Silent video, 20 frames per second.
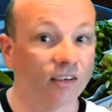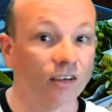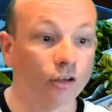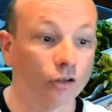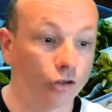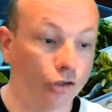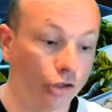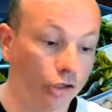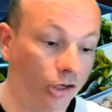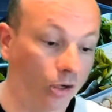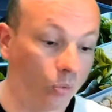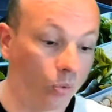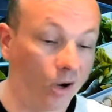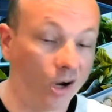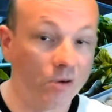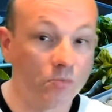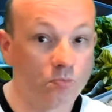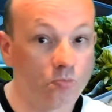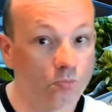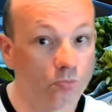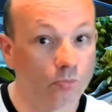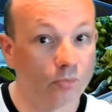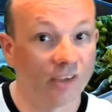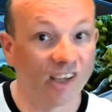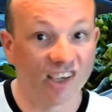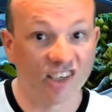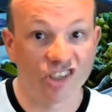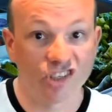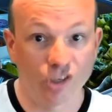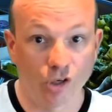you know what?
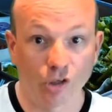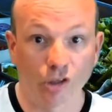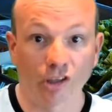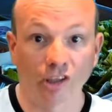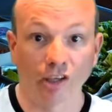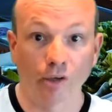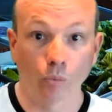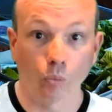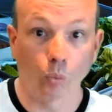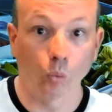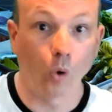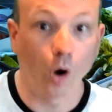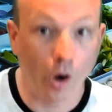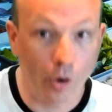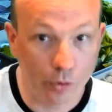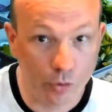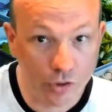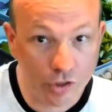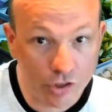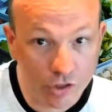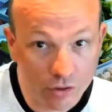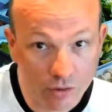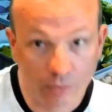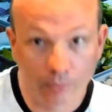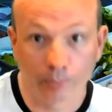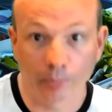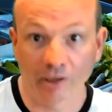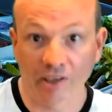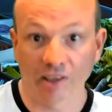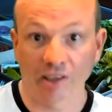They certainly won't
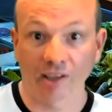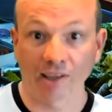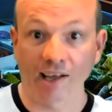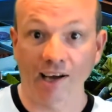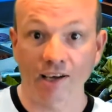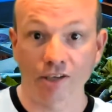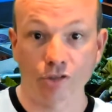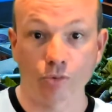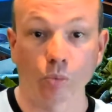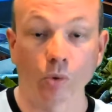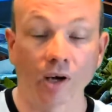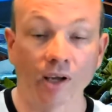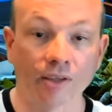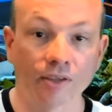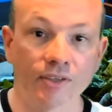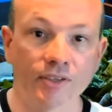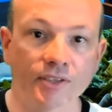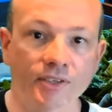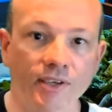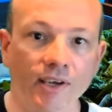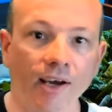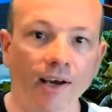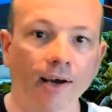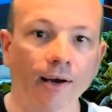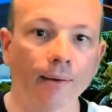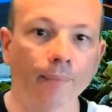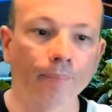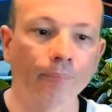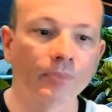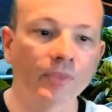be the last ones
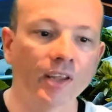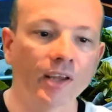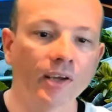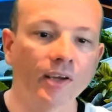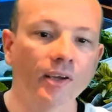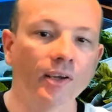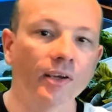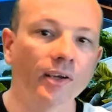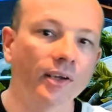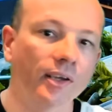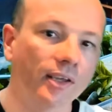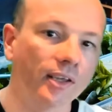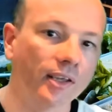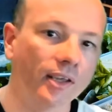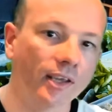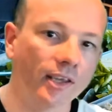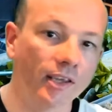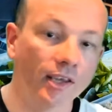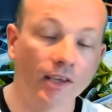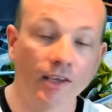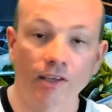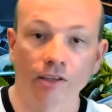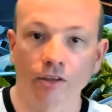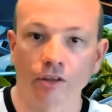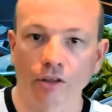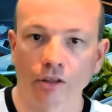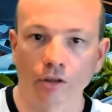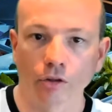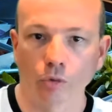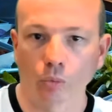
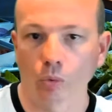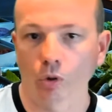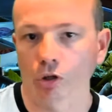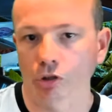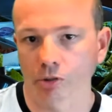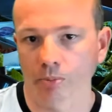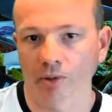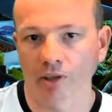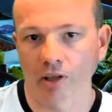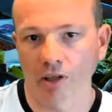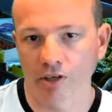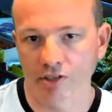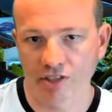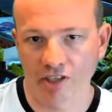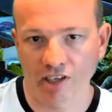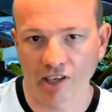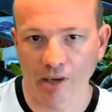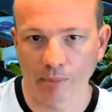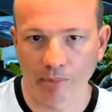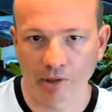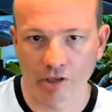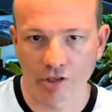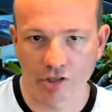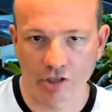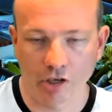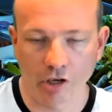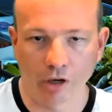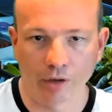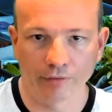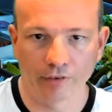in the world to be closing down because
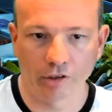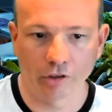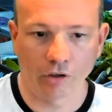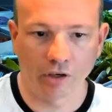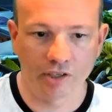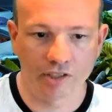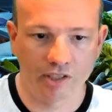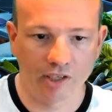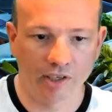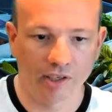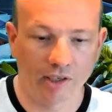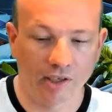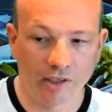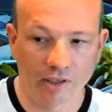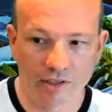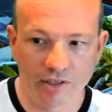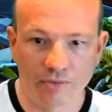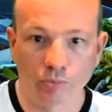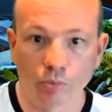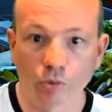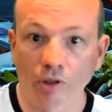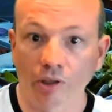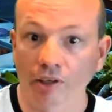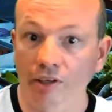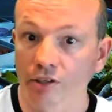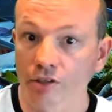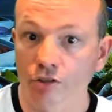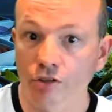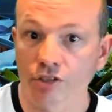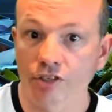of COVID-19. And it's really
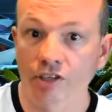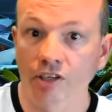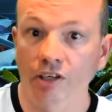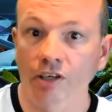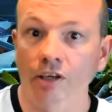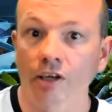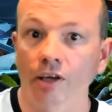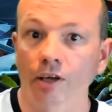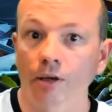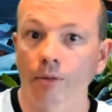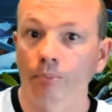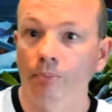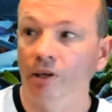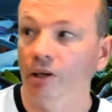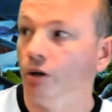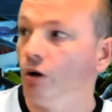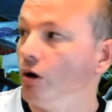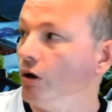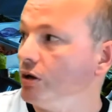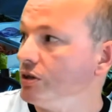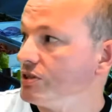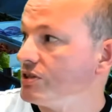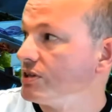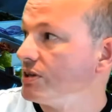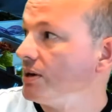interesting because